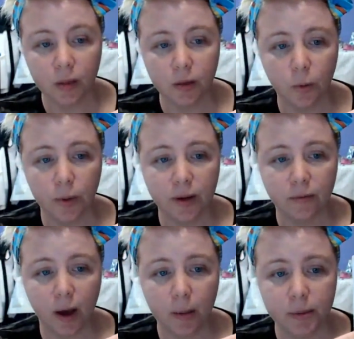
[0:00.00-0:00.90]
the Queen of
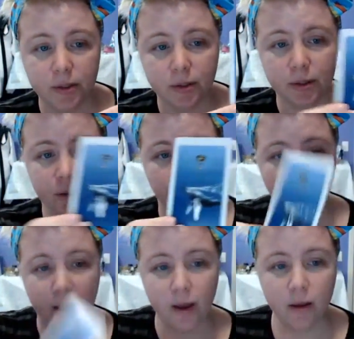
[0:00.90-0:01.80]
Cups is a
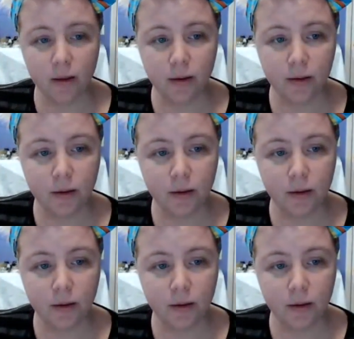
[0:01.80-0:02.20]
whale.